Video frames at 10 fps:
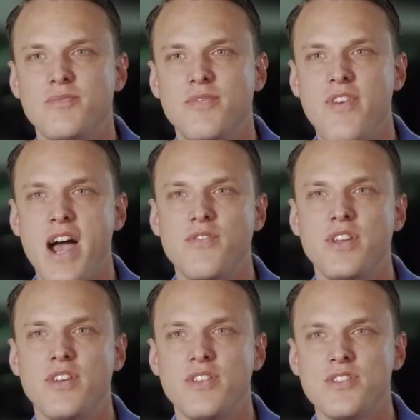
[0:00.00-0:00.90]
5
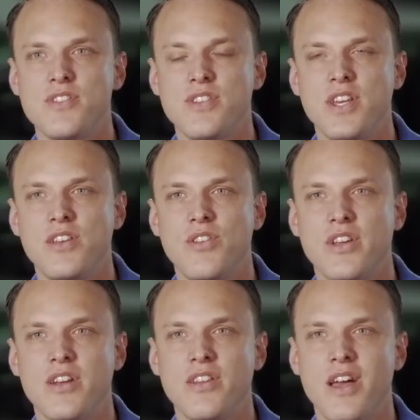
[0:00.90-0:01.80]
years, and you
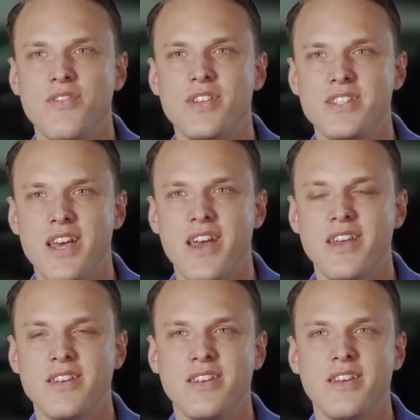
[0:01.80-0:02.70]
look at your life in
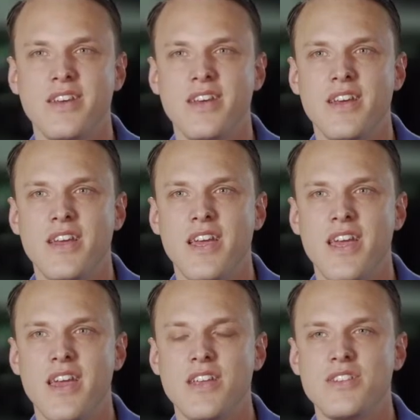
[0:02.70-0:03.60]
10,
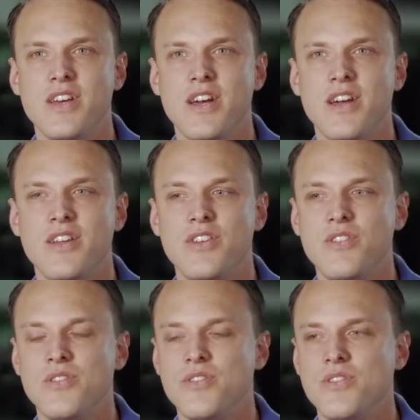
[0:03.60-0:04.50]
and
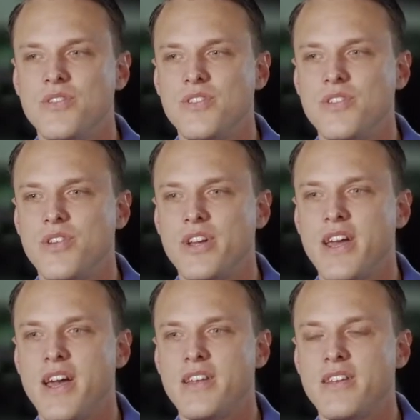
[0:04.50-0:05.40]
you look
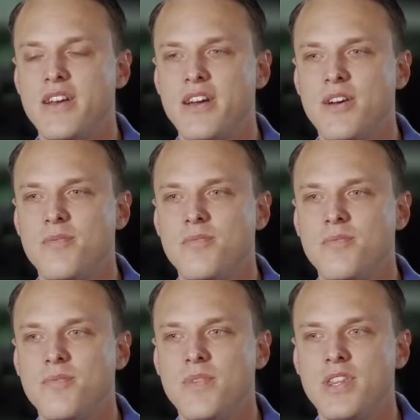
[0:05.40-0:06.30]
at
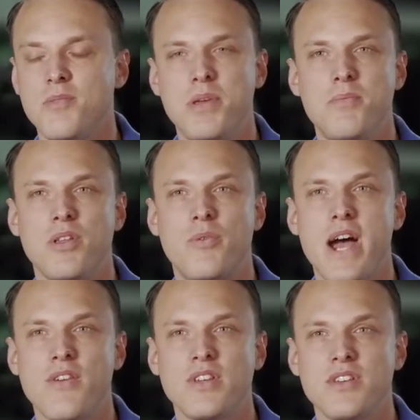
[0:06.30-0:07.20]
the people
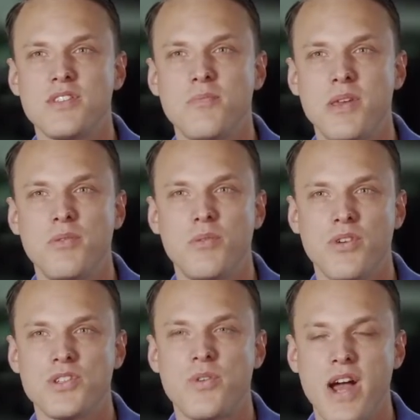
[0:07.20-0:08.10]
around us, the people we
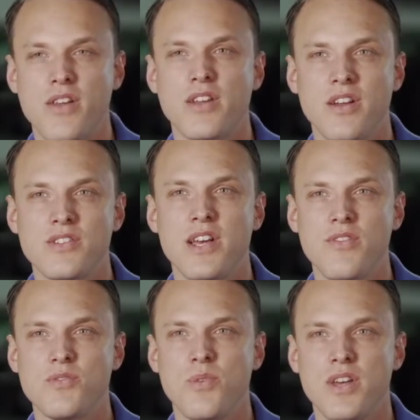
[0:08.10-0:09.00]
were surrounding
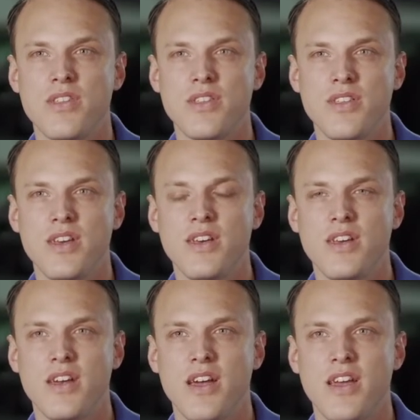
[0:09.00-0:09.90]
ourselves with,
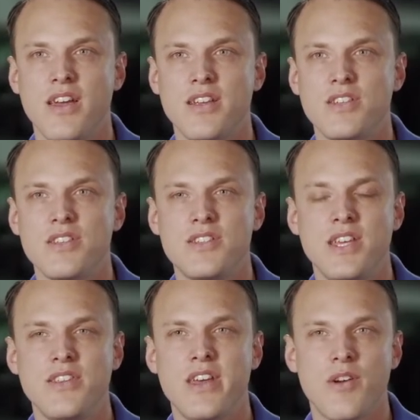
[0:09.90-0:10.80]
and
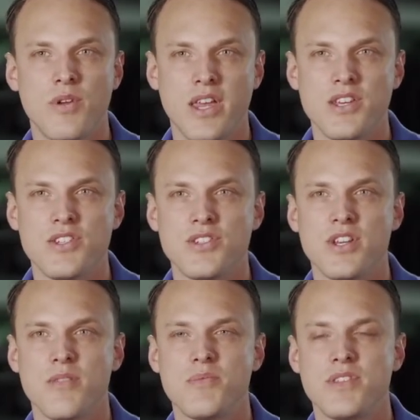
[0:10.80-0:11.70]
seeing their
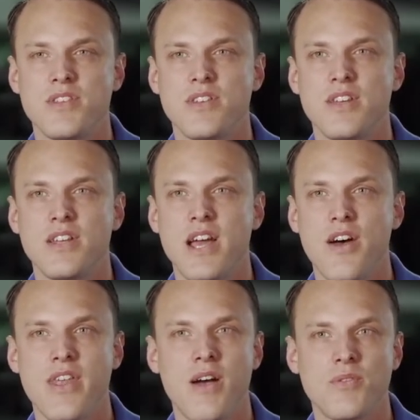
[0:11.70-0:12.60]
relationships and
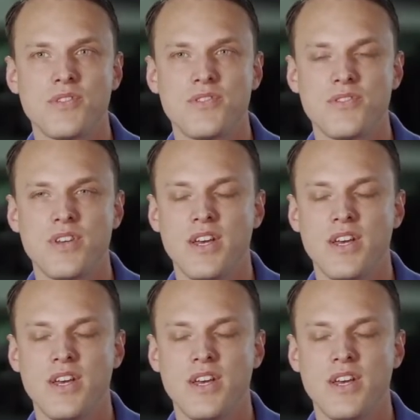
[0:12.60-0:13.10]
how that was.